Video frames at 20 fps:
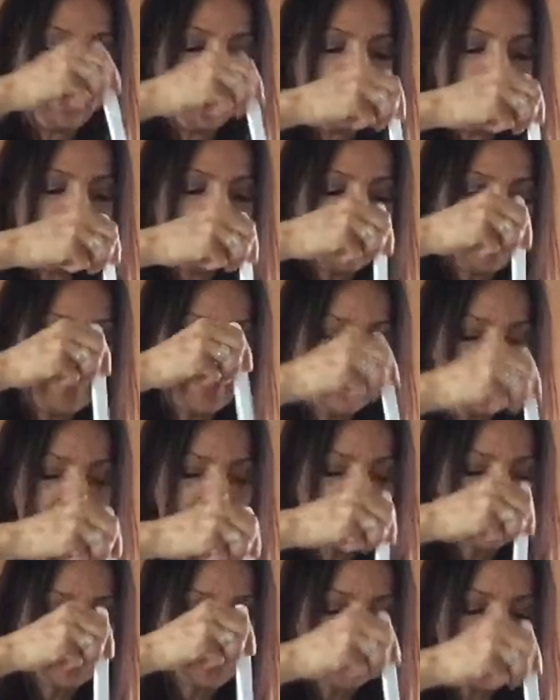I kind of
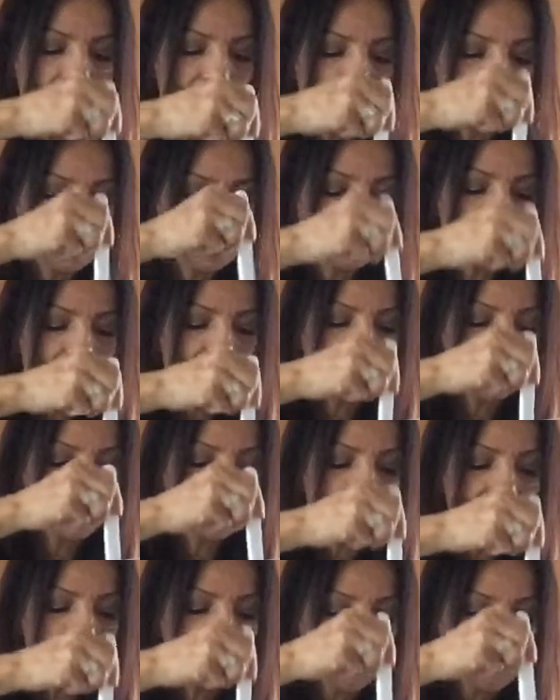knew that because it kind of
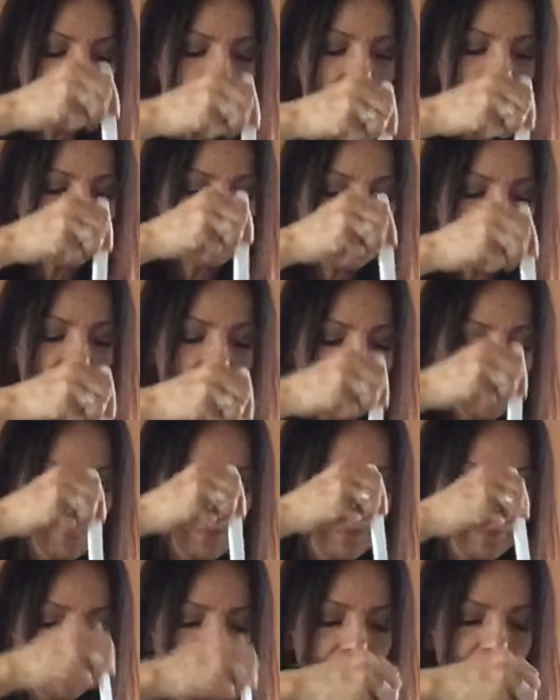stopped spinning.
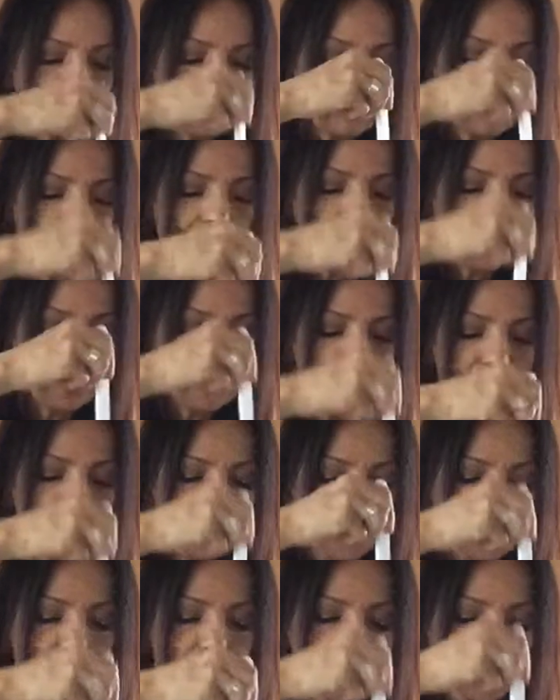
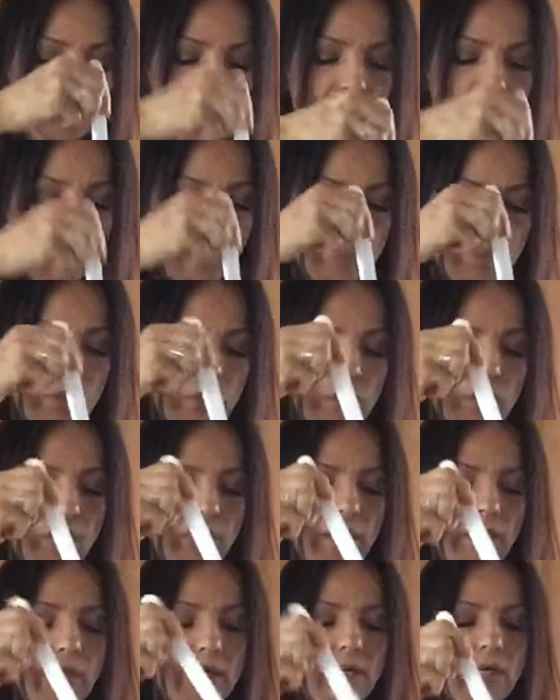So you could go
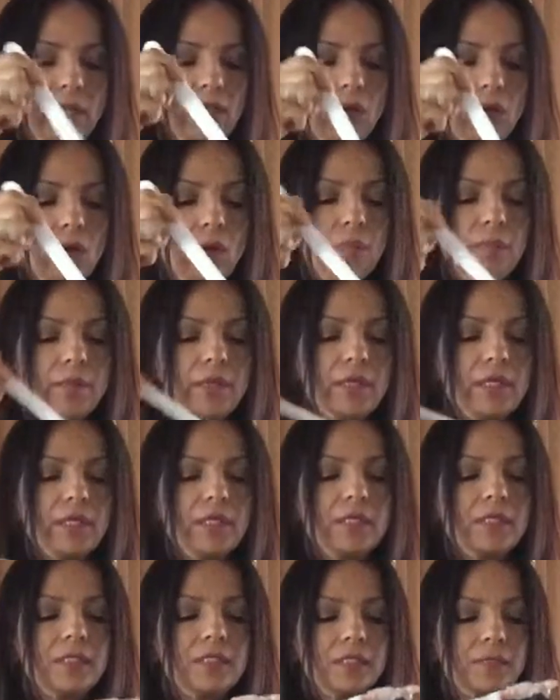ahead and open
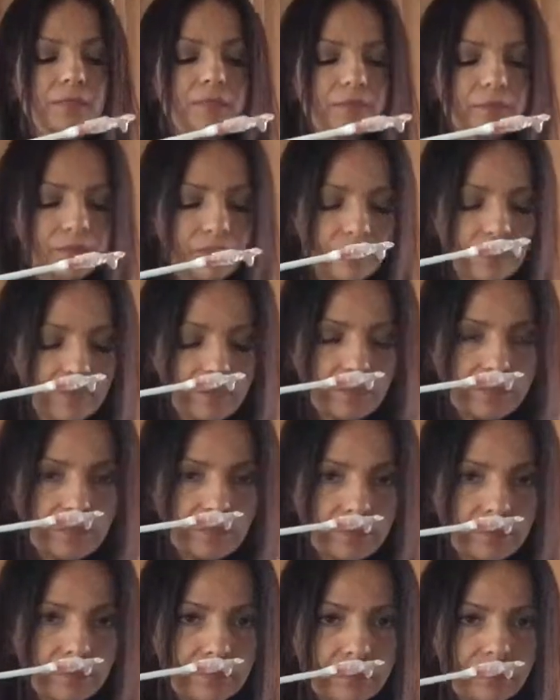this
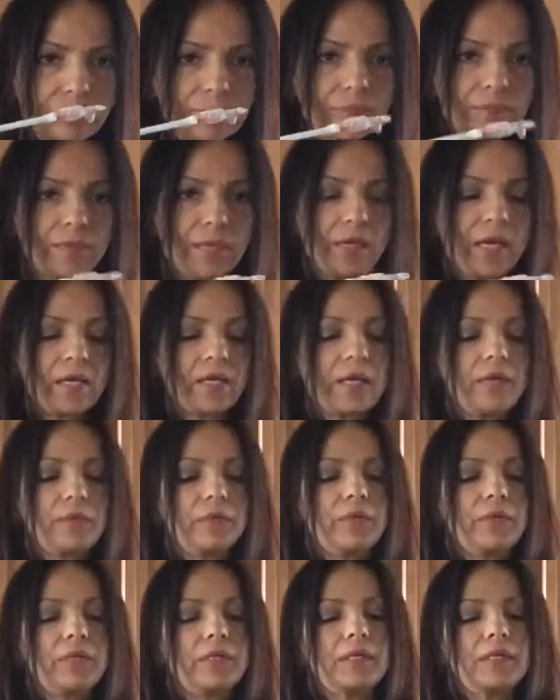and get
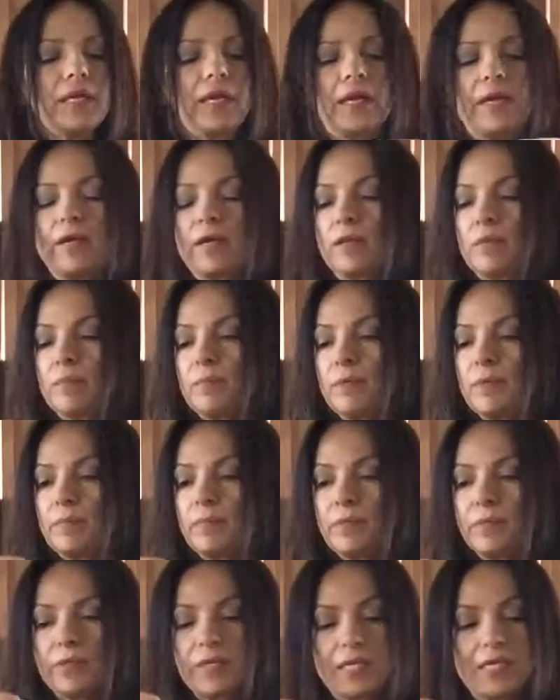rid of that air
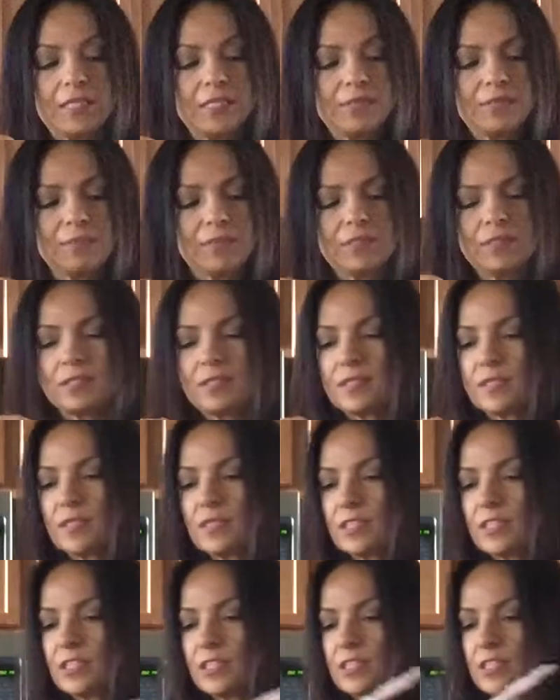bubble. That smells
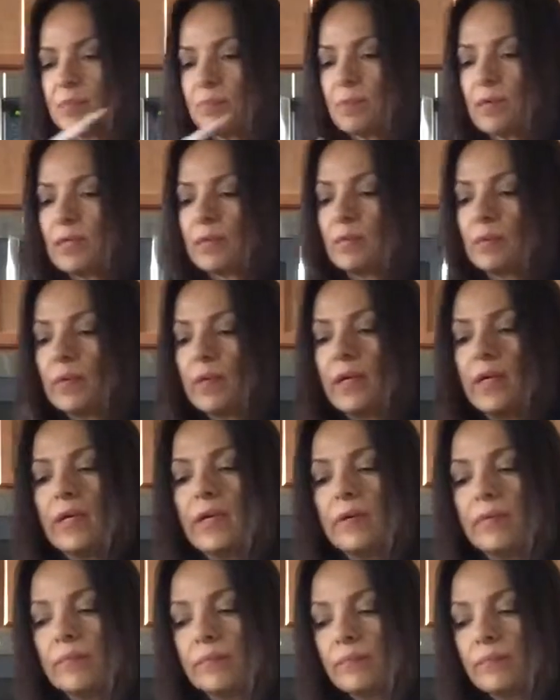delicious, by the way.